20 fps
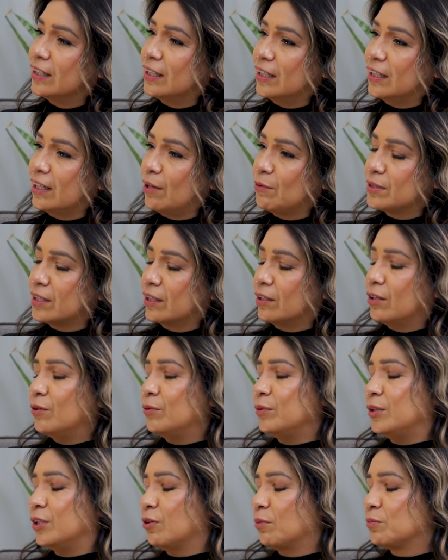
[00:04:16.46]
And I was like,
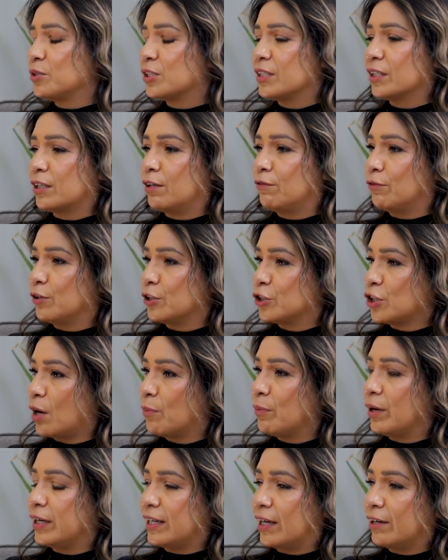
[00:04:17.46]
I'm just looking for a
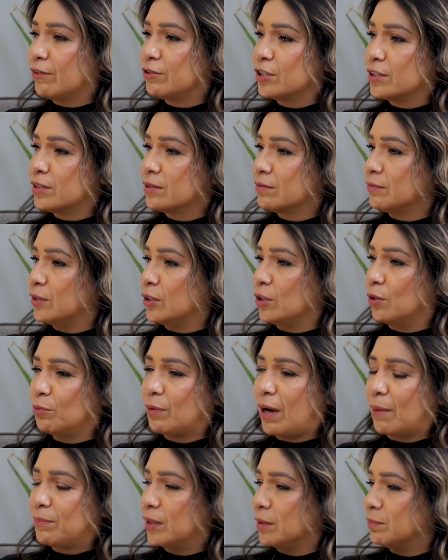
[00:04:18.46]
job right now. Just,
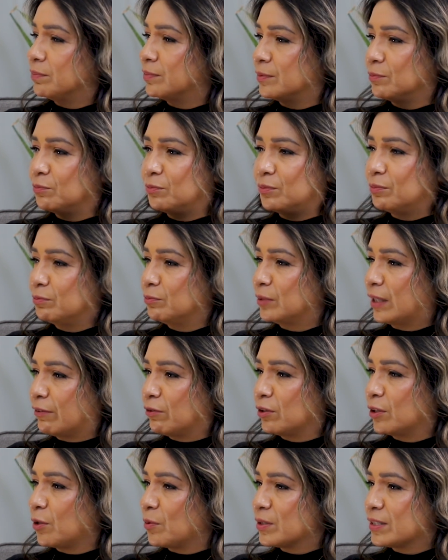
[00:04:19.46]
wrapped up
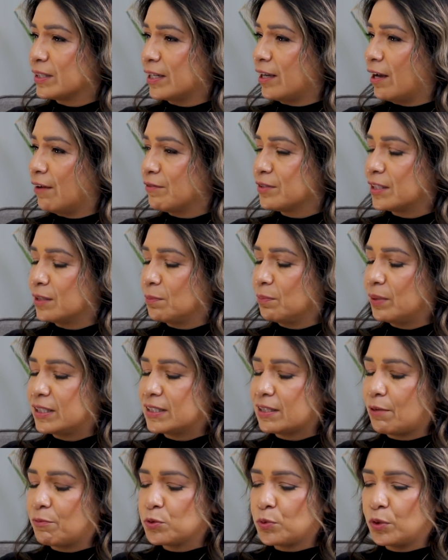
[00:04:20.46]
whatever. There was layoffs in the
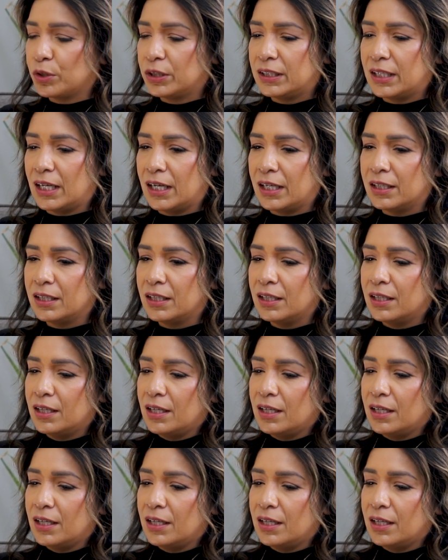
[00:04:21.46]
place I was working at.